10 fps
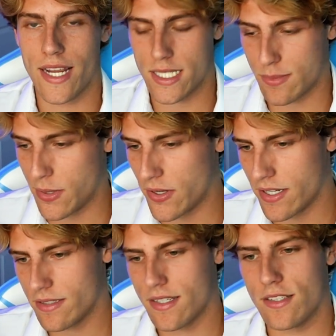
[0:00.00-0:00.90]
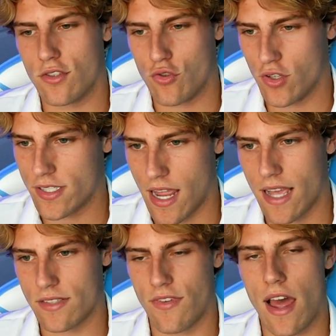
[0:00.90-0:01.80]
experience is just
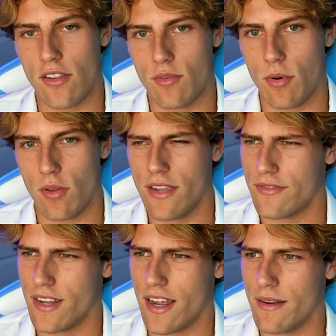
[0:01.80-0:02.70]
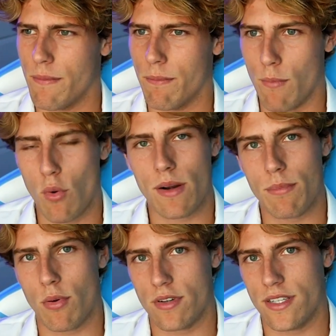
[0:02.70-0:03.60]
as valuable, if not more
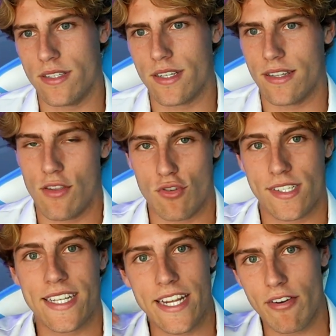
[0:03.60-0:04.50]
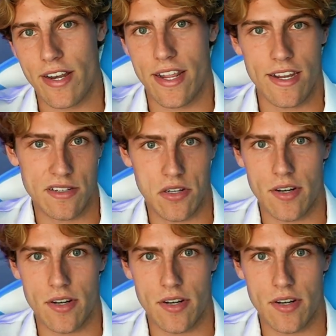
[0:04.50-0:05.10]
important than just hearing it into your